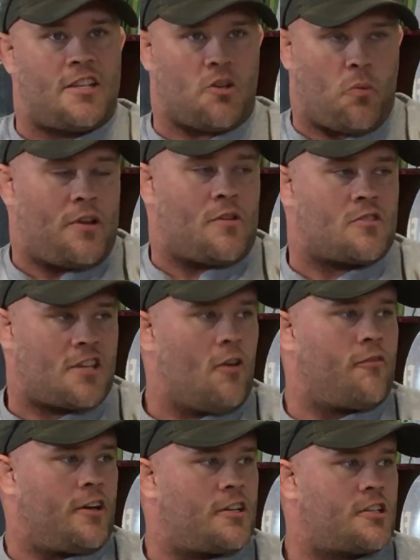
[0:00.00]
basically when
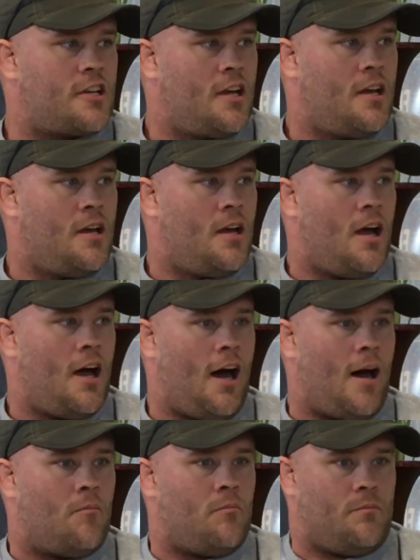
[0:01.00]
you're selfish.
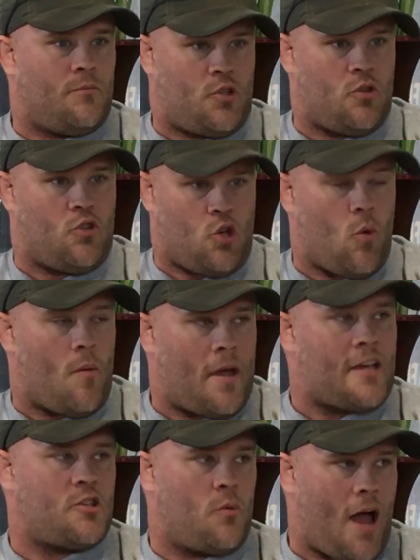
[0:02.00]

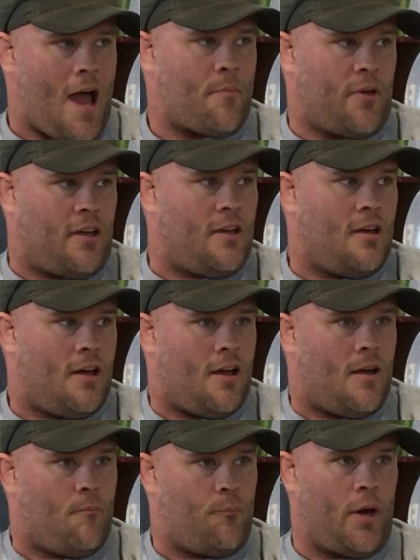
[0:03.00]
Do what makes you
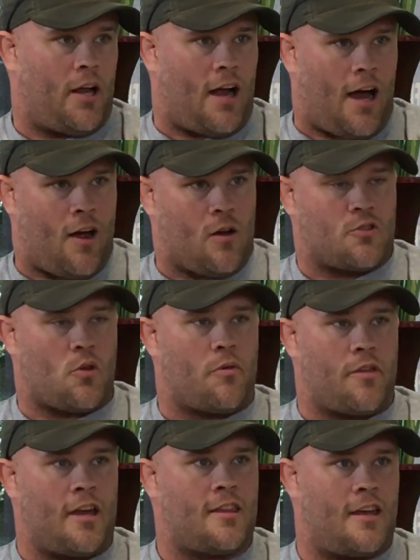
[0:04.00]
happy, but I
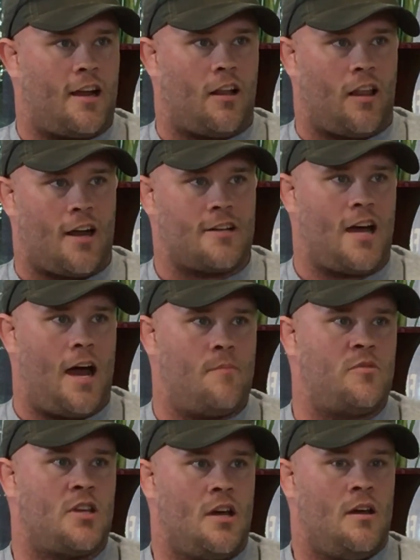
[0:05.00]
also think that a lot
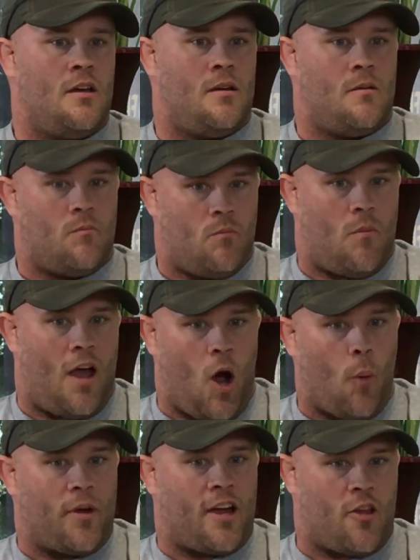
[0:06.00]
of times
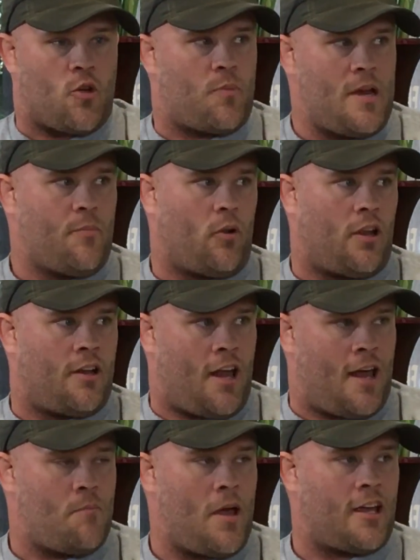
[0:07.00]
helping other
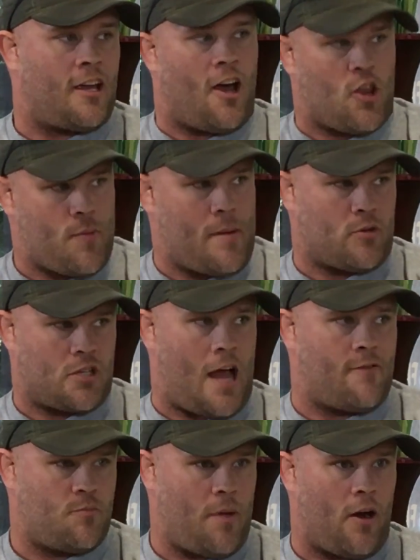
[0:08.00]
people and making other
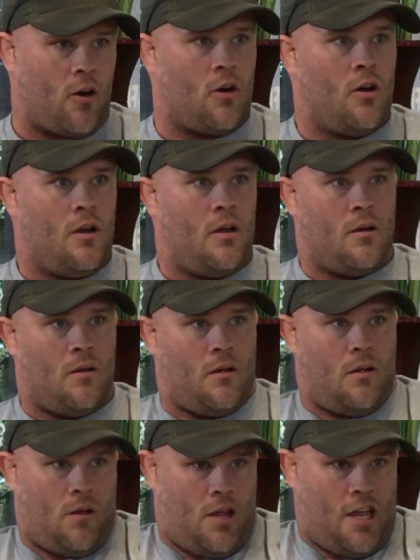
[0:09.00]
people's lives better
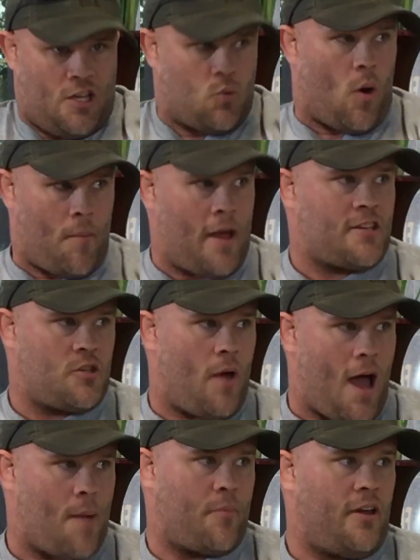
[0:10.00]
is what
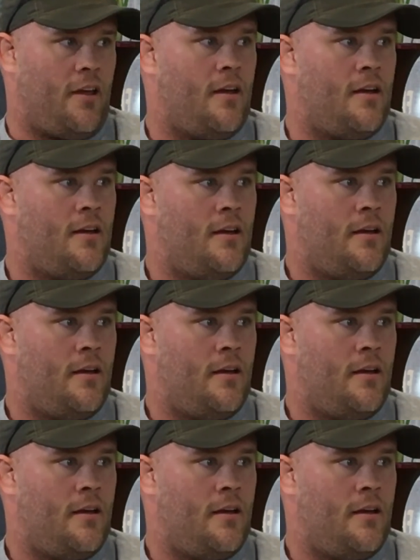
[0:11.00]
makes you happy.